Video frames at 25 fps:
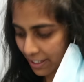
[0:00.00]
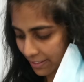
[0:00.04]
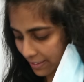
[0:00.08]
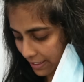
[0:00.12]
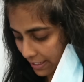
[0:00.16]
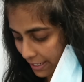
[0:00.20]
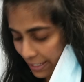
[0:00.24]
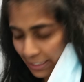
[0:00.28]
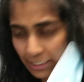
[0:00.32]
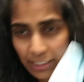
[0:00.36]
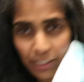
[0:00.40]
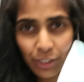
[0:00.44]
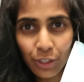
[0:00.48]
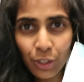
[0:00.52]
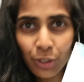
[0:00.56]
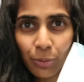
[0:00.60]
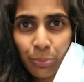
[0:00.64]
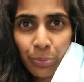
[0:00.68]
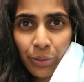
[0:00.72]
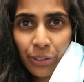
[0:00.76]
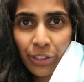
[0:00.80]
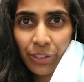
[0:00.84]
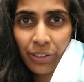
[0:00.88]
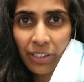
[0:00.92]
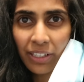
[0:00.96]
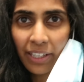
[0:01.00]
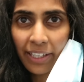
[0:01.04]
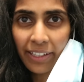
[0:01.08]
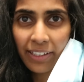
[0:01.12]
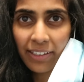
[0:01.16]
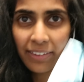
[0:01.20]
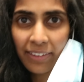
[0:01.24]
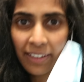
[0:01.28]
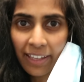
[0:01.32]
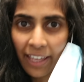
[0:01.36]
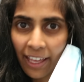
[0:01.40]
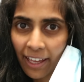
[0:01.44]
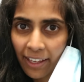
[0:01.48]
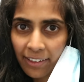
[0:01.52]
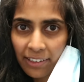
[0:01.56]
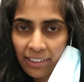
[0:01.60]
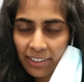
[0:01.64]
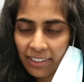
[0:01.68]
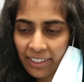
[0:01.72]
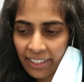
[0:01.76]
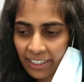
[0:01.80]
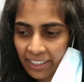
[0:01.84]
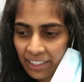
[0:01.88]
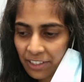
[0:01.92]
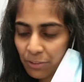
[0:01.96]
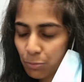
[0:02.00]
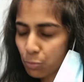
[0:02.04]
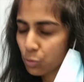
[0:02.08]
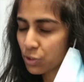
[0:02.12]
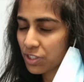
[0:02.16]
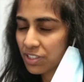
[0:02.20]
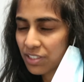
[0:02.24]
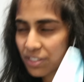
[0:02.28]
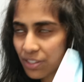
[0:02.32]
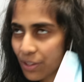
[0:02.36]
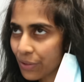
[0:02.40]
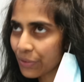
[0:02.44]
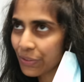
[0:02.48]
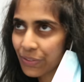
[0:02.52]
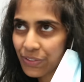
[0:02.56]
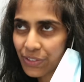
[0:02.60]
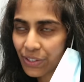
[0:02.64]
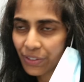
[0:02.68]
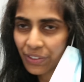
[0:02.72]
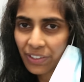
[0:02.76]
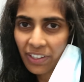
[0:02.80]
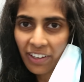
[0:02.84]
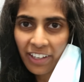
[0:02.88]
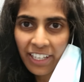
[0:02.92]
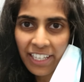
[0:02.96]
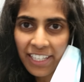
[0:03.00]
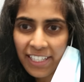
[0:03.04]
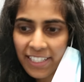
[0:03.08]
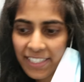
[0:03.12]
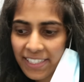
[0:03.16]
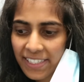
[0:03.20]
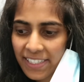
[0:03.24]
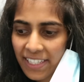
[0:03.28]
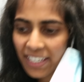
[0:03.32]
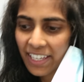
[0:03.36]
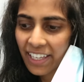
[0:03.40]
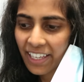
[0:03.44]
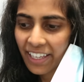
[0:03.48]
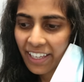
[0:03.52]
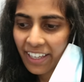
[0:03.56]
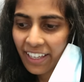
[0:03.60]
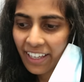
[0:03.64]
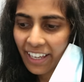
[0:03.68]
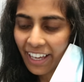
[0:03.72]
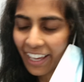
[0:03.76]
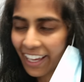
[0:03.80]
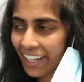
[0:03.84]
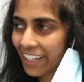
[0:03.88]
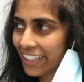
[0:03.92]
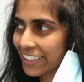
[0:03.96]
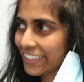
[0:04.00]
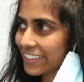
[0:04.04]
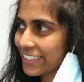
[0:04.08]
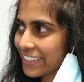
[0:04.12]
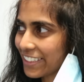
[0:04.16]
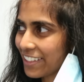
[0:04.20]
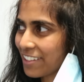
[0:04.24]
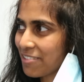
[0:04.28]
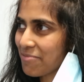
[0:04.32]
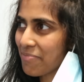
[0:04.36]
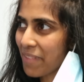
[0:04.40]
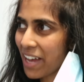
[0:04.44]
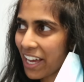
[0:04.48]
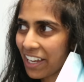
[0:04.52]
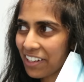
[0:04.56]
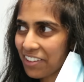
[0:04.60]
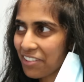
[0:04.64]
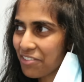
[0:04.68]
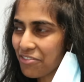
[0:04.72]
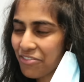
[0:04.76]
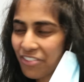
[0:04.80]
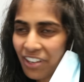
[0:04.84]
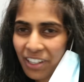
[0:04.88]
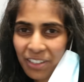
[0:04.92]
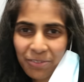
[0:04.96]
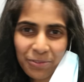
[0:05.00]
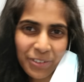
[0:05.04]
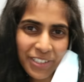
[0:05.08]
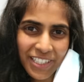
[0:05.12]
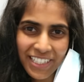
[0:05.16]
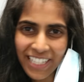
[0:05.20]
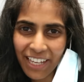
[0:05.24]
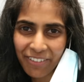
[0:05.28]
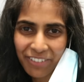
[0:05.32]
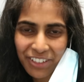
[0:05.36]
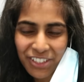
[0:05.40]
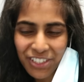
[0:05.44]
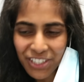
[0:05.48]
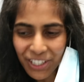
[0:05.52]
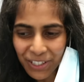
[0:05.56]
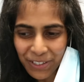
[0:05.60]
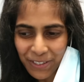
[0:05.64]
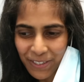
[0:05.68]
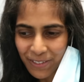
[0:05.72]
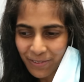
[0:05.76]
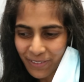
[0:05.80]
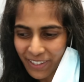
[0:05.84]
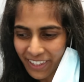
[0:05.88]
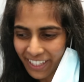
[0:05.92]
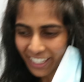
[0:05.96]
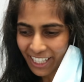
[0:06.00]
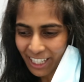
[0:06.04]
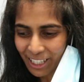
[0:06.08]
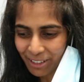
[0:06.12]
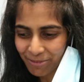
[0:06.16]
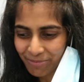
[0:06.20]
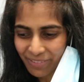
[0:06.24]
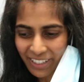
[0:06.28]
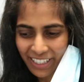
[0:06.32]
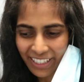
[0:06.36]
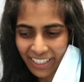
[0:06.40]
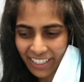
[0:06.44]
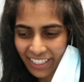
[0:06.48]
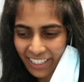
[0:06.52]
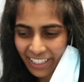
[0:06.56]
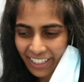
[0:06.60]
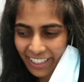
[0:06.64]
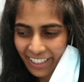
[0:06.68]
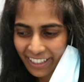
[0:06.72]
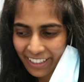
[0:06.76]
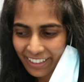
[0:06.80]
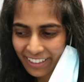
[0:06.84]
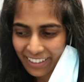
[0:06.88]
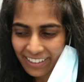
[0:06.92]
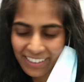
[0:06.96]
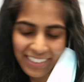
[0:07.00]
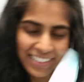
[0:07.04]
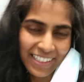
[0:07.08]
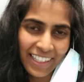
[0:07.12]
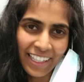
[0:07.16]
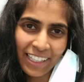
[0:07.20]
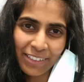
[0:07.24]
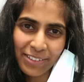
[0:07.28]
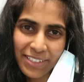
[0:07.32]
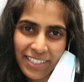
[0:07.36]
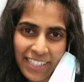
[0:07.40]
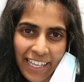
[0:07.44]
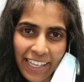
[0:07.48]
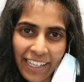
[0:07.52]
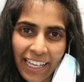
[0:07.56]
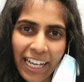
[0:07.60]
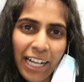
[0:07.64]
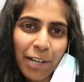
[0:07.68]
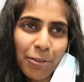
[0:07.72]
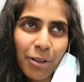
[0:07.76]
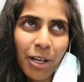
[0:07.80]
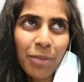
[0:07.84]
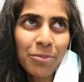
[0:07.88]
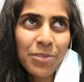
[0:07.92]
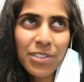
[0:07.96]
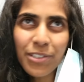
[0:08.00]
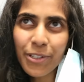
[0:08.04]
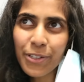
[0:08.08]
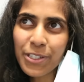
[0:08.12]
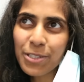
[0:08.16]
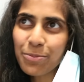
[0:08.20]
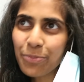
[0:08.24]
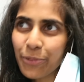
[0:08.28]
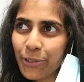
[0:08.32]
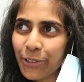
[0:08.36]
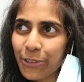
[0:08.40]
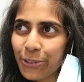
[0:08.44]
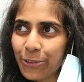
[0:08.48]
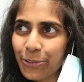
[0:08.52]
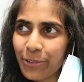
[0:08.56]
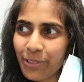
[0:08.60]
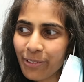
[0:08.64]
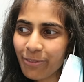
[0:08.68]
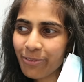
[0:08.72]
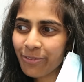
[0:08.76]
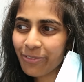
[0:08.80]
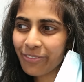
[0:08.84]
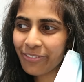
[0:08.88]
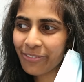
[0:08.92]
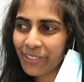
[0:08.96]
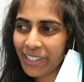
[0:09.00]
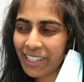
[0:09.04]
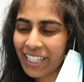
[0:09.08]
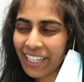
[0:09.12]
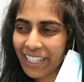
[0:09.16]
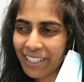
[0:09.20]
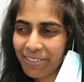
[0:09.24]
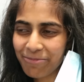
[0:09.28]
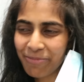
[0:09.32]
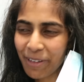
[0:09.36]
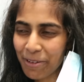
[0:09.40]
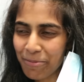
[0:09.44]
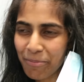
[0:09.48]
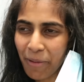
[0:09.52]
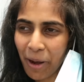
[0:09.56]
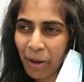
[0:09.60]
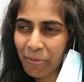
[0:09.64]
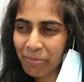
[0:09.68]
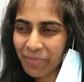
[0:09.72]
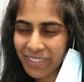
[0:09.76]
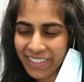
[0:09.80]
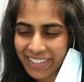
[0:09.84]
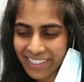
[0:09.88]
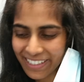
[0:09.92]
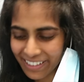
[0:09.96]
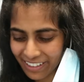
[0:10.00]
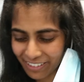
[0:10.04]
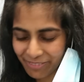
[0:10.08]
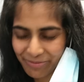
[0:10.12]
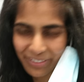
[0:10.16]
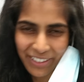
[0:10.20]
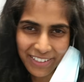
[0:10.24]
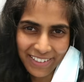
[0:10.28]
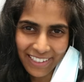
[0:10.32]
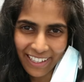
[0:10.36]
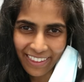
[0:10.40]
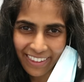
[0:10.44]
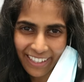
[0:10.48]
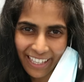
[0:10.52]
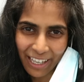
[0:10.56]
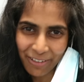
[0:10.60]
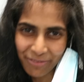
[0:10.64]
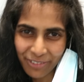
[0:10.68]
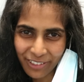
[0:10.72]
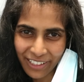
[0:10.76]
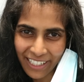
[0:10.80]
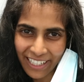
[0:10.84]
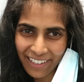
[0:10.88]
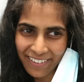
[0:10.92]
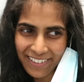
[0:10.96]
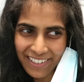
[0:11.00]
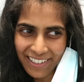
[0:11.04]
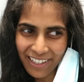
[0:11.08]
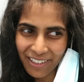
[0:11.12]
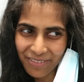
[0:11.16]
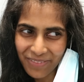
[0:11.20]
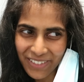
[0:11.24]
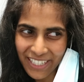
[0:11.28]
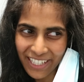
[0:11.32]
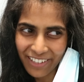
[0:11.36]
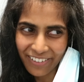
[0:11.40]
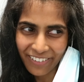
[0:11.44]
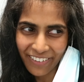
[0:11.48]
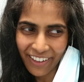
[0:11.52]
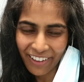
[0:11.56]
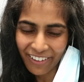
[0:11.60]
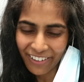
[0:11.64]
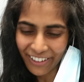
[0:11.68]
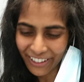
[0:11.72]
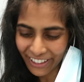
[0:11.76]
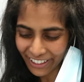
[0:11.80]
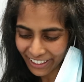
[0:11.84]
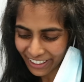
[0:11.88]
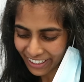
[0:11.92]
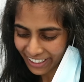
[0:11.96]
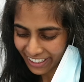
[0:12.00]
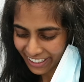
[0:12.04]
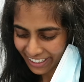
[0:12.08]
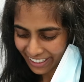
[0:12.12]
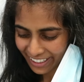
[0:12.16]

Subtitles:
The lady who put like the cannula in was so nice, and the man in the front, we're just having jokes with him, and because he was saying how I'm so spoiled with like my mum and stuff, because I think everyone else comes here on their own,